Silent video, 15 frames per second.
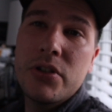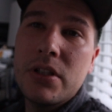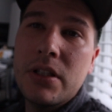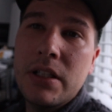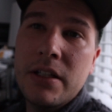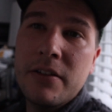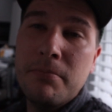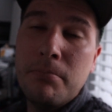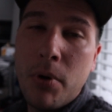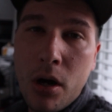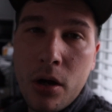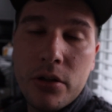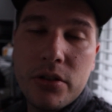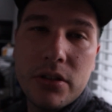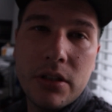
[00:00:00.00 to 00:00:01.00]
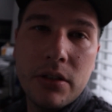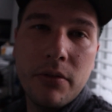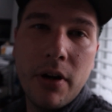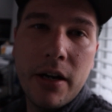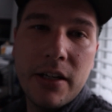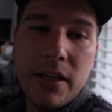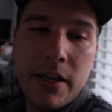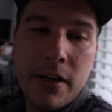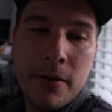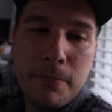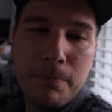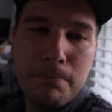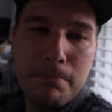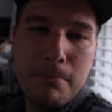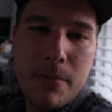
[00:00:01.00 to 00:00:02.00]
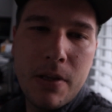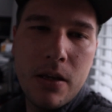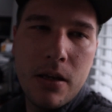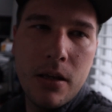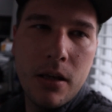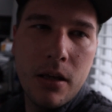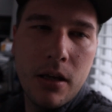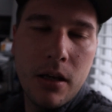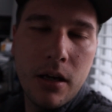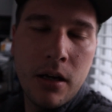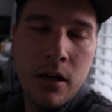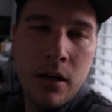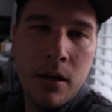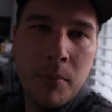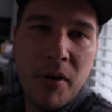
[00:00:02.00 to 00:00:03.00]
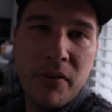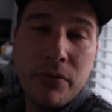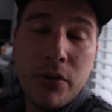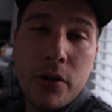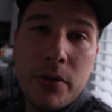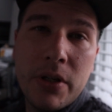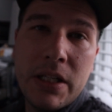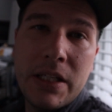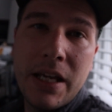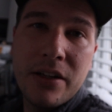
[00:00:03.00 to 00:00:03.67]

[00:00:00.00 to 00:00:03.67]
city of Boston right now. I flew in